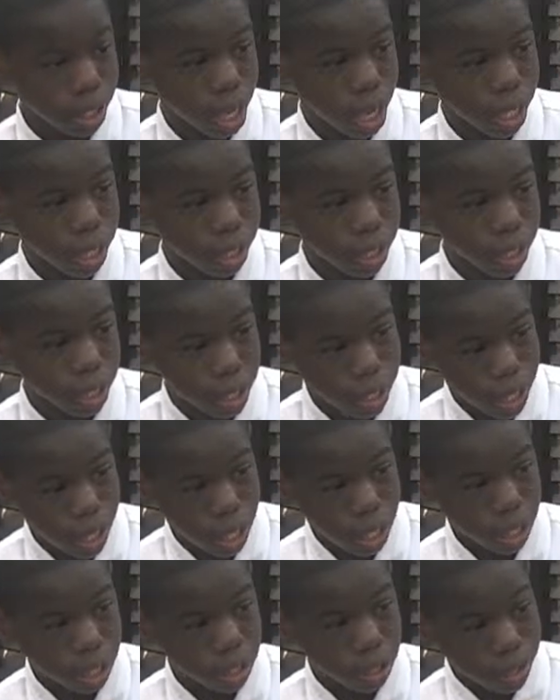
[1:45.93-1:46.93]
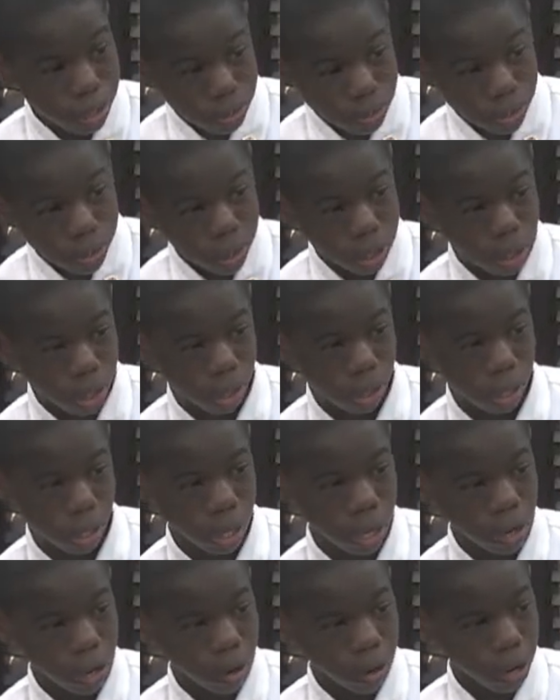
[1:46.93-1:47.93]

are still too young